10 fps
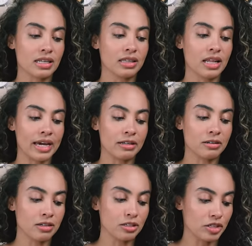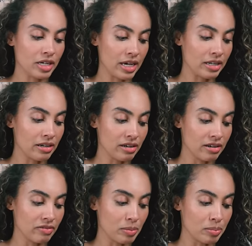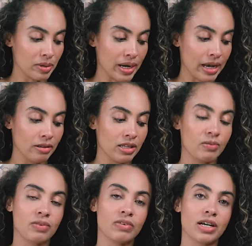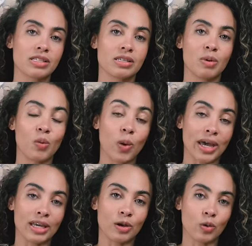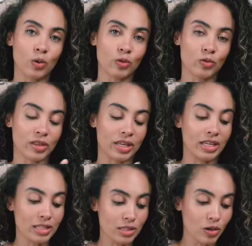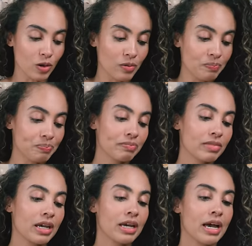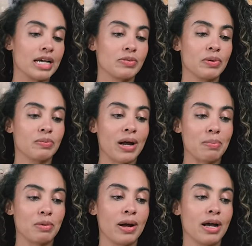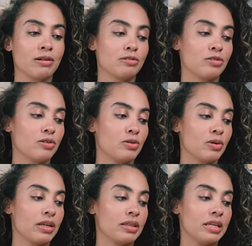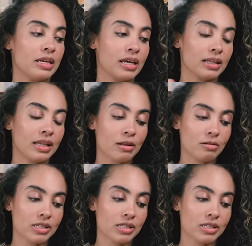lighter shade of brown, and then we've got some white and gold for the insole. As we wrap around to the lateral